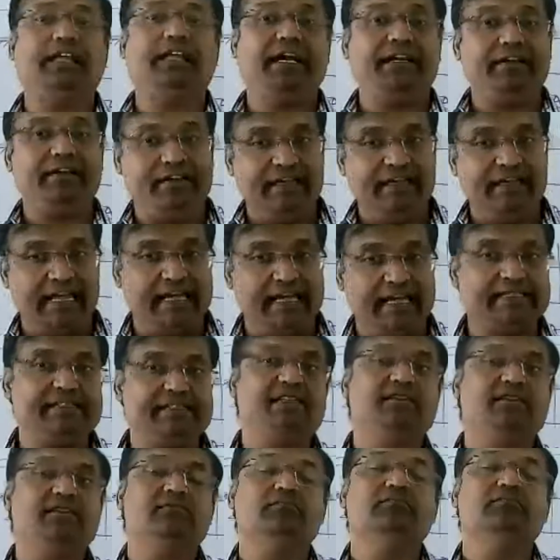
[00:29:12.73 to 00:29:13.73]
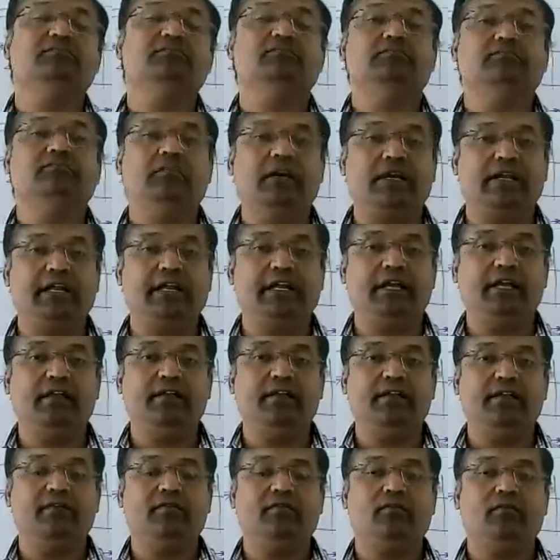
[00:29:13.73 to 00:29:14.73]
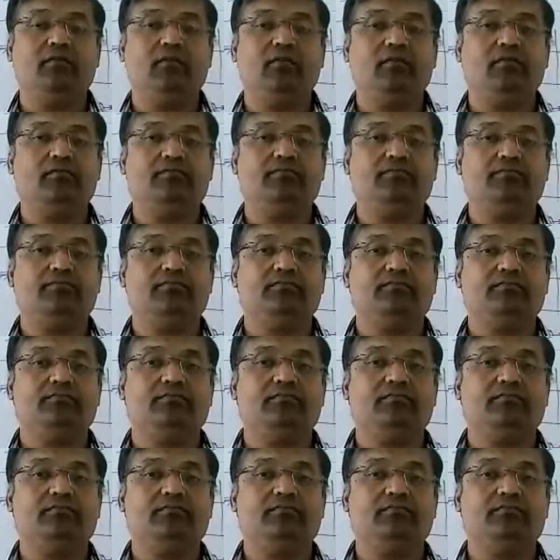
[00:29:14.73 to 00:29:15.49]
act on that elastic material,